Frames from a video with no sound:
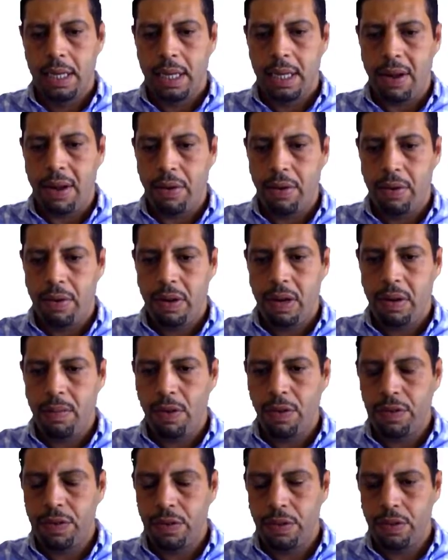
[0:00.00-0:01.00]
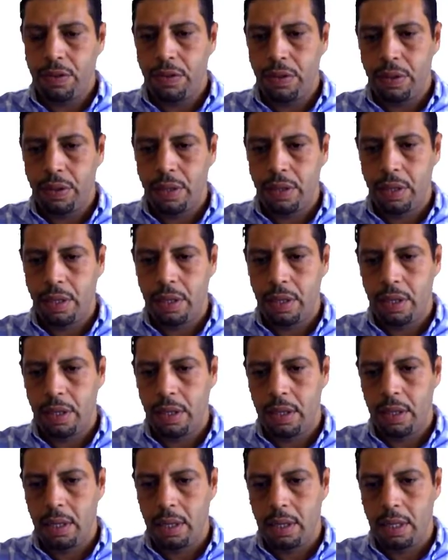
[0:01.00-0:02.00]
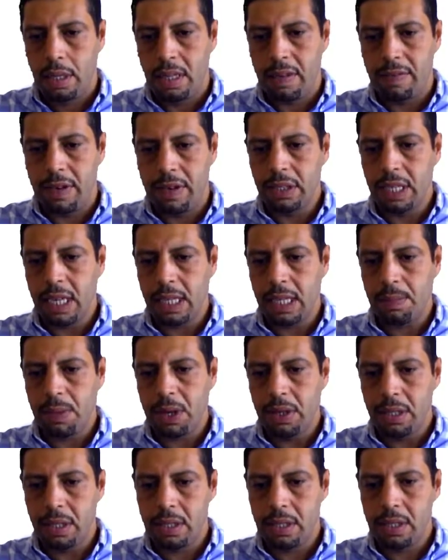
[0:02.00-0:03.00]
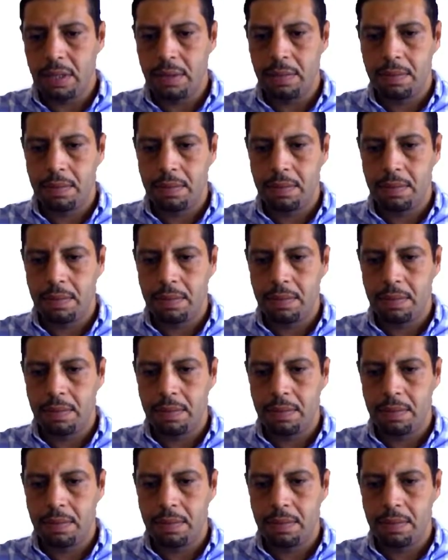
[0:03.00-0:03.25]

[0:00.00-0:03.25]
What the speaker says: Now, we'll move to the vertex point.